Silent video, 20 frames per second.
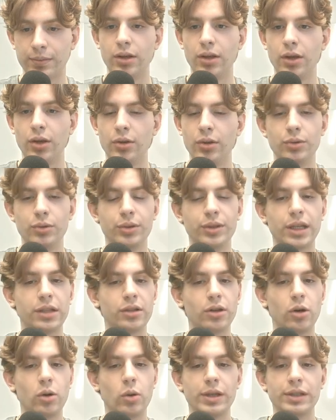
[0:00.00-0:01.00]
You can
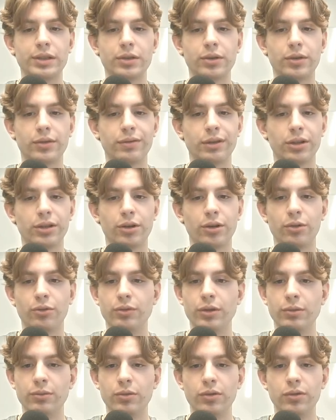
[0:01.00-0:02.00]
always configure,
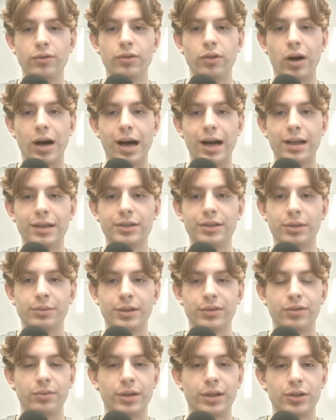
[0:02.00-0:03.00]
remove, or add some
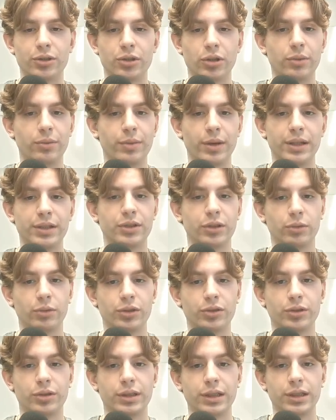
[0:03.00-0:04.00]
information based on
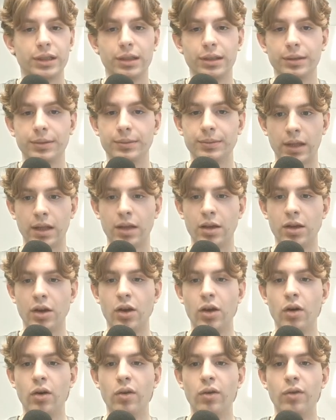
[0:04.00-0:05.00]
what you need.
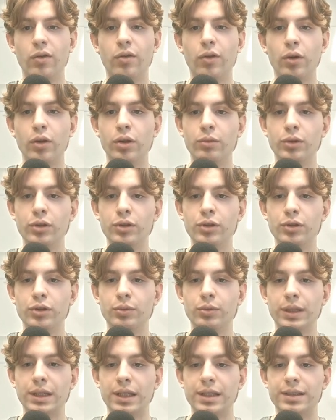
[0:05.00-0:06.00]
For the
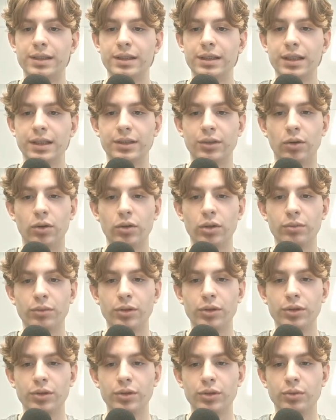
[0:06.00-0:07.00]
menus, we can see that all the
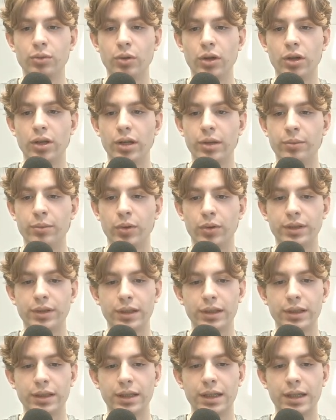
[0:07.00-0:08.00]
menus were
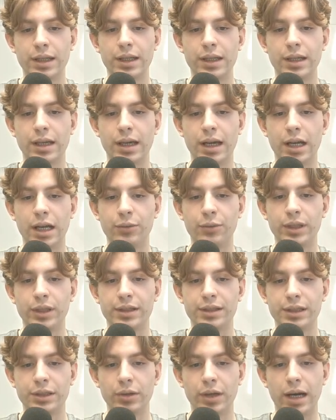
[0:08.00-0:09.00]
imported, and we can
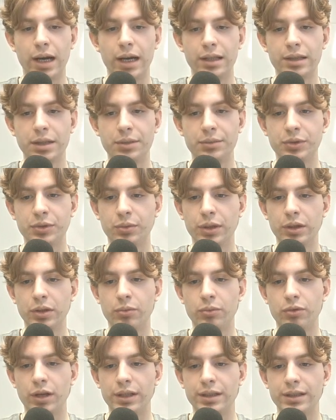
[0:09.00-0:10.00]
see the items with the
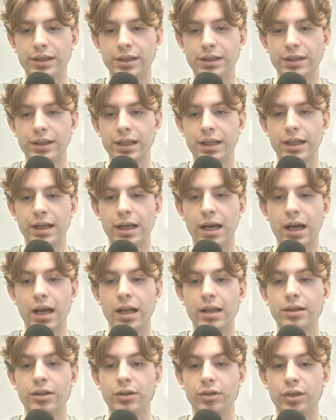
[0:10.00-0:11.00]
prices
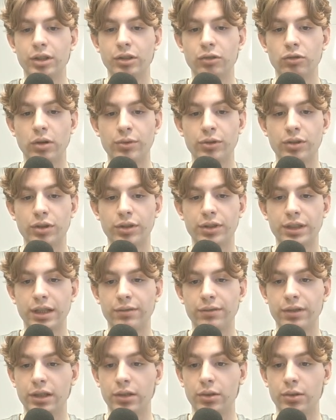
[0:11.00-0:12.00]
and the descriptions
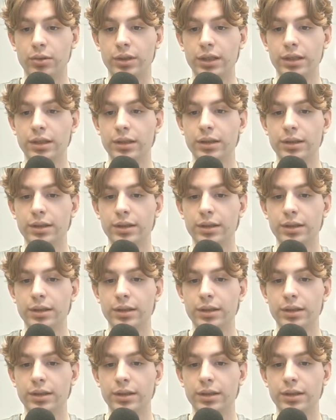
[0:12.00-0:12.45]
if included.